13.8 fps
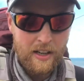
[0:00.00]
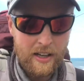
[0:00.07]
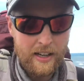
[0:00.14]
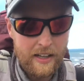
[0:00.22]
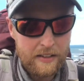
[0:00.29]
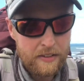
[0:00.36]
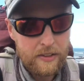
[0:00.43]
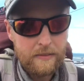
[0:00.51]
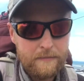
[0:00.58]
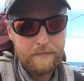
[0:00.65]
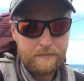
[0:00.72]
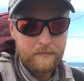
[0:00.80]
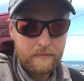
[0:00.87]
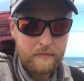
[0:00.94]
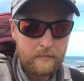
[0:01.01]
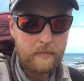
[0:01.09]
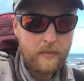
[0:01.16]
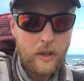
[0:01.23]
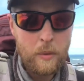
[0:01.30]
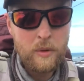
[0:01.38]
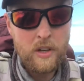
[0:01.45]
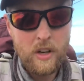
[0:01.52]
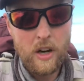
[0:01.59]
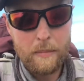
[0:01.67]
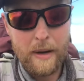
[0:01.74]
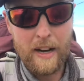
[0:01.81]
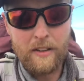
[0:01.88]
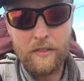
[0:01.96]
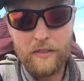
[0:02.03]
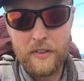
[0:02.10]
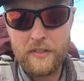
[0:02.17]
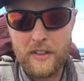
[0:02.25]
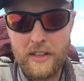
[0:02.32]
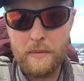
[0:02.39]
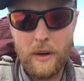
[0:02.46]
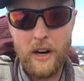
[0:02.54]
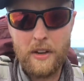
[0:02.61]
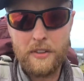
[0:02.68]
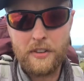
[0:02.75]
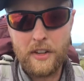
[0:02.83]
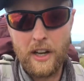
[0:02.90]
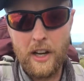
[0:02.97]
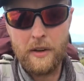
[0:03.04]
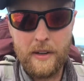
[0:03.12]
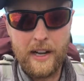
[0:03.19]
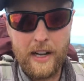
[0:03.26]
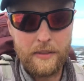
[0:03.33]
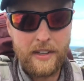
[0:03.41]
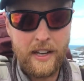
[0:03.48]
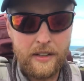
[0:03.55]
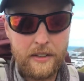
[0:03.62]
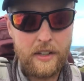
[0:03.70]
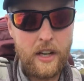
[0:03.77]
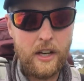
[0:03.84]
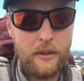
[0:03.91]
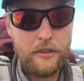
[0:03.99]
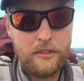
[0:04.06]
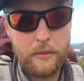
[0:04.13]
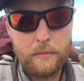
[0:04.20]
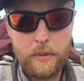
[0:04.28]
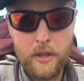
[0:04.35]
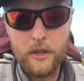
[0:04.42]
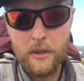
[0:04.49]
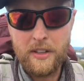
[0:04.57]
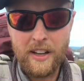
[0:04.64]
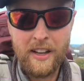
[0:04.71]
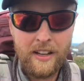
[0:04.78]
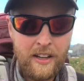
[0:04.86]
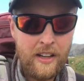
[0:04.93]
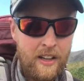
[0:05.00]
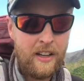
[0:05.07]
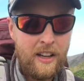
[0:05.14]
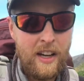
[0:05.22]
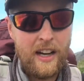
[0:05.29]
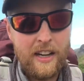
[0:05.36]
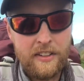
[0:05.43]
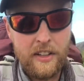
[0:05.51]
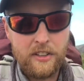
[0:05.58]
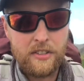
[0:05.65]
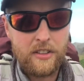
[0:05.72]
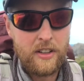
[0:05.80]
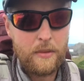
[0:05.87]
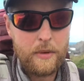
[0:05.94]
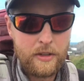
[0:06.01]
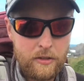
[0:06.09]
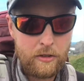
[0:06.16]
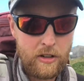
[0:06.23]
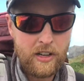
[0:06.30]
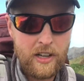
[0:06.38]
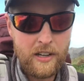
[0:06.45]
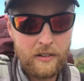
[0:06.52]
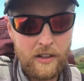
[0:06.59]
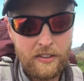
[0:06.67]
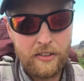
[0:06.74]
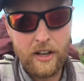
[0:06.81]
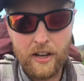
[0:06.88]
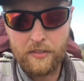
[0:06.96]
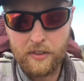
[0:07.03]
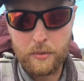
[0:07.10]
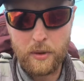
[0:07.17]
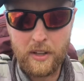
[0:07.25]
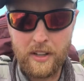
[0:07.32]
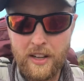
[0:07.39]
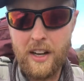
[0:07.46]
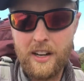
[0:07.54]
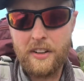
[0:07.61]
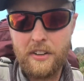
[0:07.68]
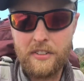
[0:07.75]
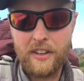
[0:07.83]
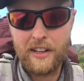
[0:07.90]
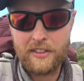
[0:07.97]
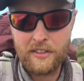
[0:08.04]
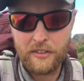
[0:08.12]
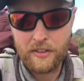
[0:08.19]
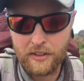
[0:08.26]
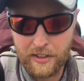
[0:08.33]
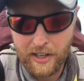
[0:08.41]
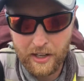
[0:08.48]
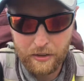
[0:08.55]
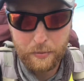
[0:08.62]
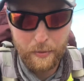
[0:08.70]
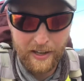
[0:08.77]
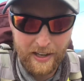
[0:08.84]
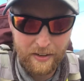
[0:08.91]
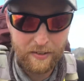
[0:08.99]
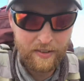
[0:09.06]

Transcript: and we have got about 15 miles to go now down the coast to Bude and it's going to be really really tough it's one of the hardest sections on the coast path